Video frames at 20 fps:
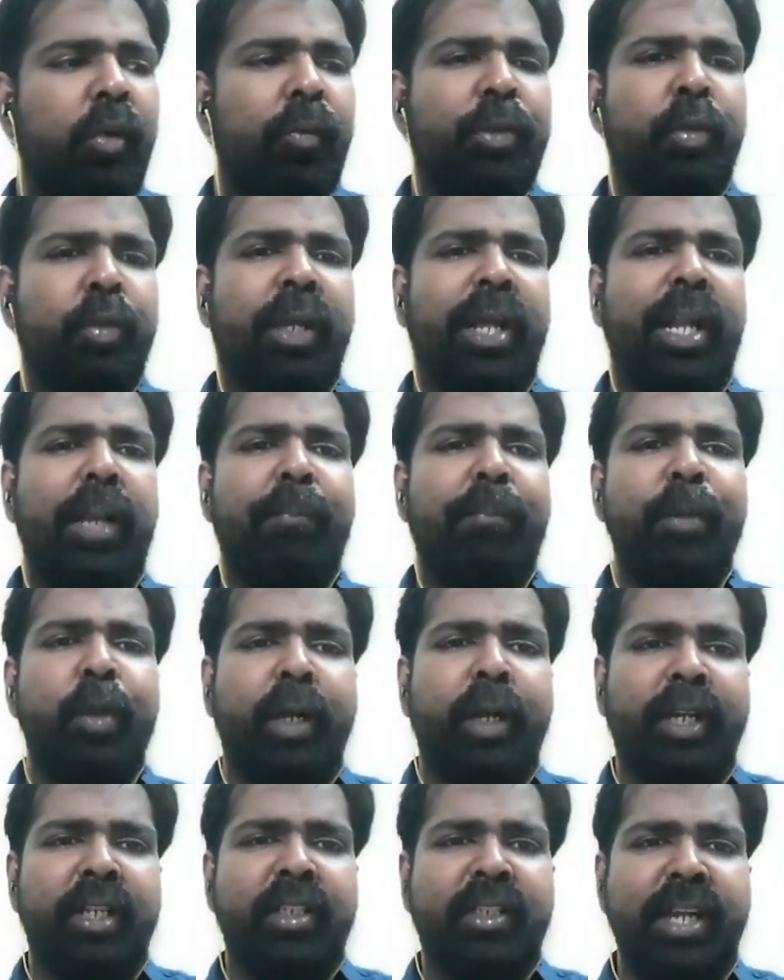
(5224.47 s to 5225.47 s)
which would help
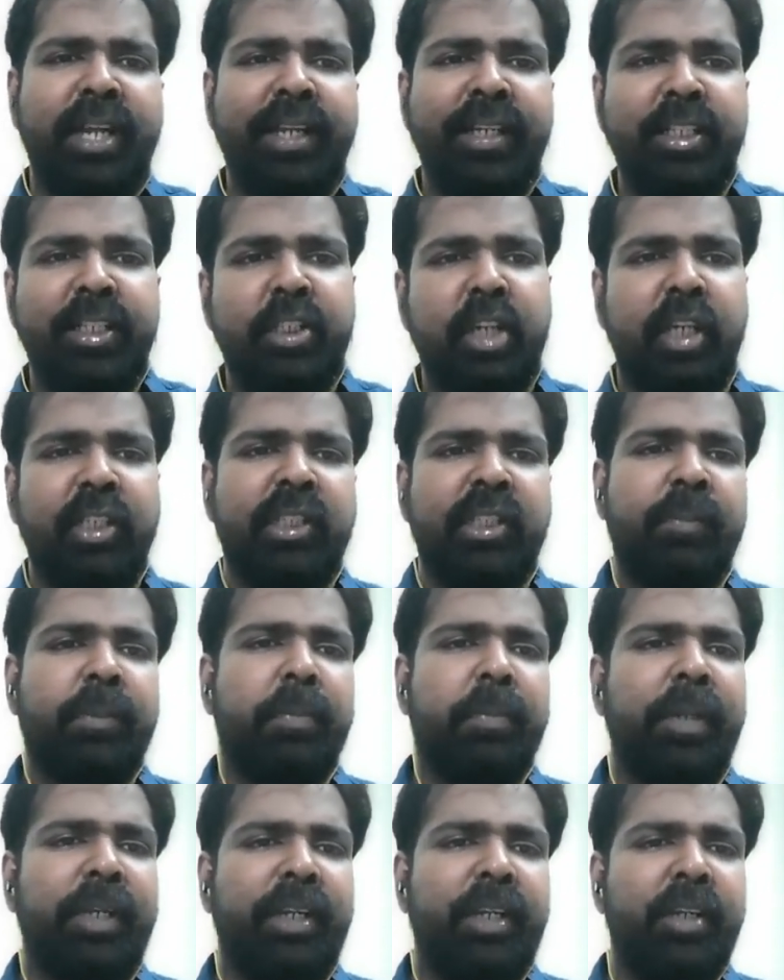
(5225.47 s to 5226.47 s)
you understand these
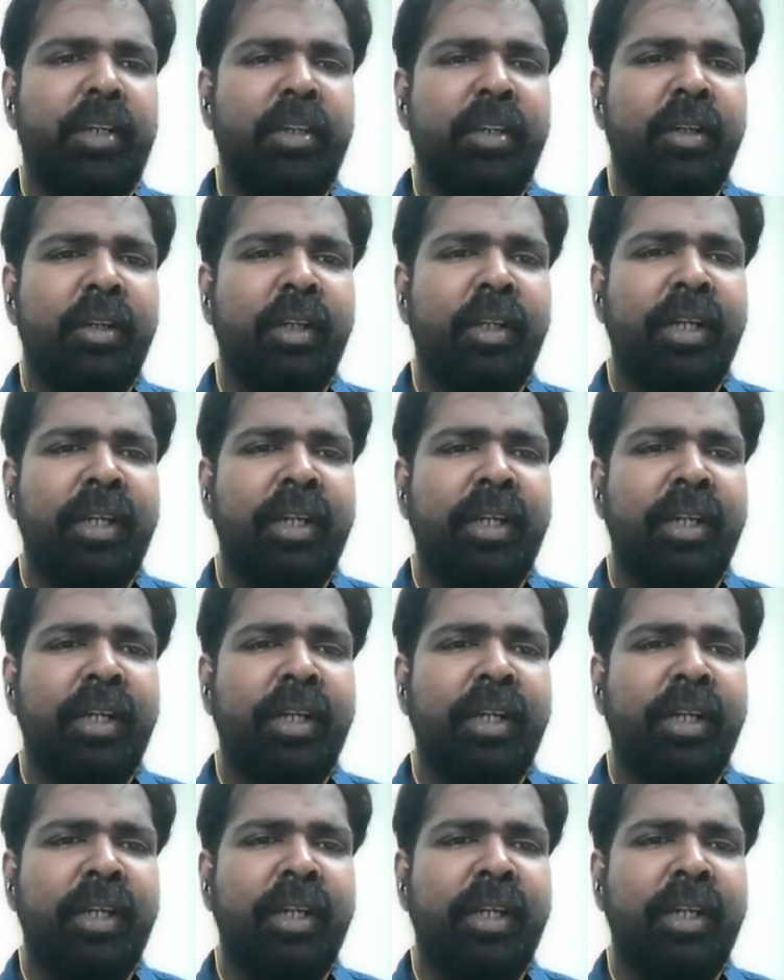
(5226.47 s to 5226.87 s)
concepts better.